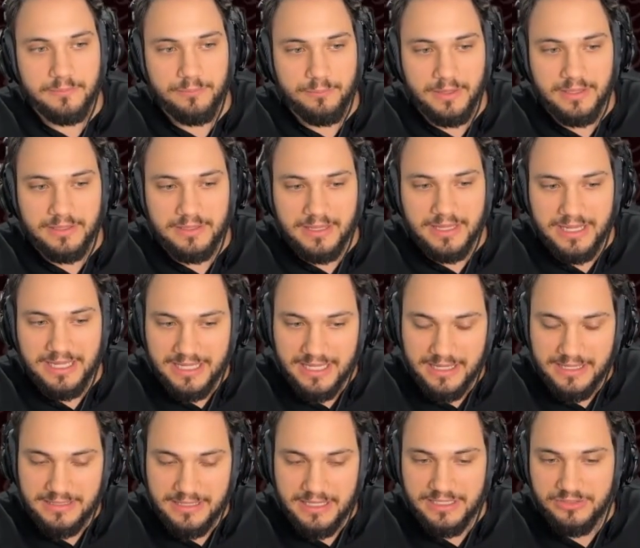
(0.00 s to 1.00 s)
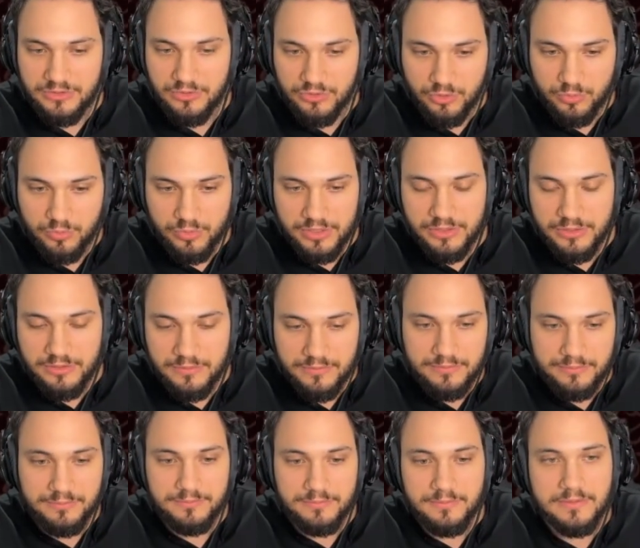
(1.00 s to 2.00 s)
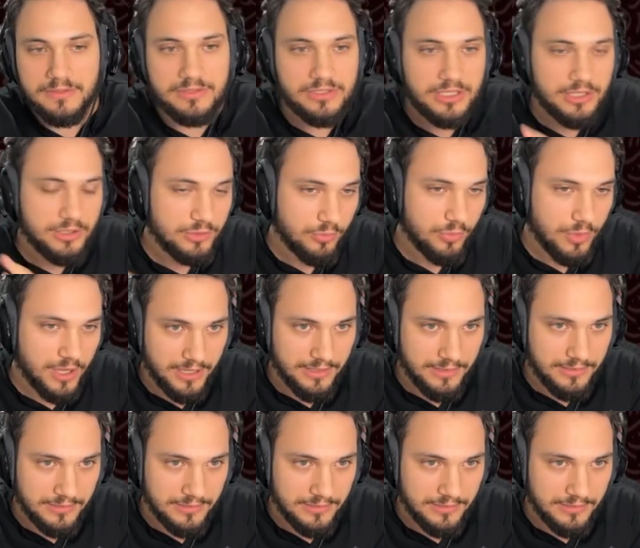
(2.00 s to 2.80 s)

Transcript: But here it has to do with tier 1,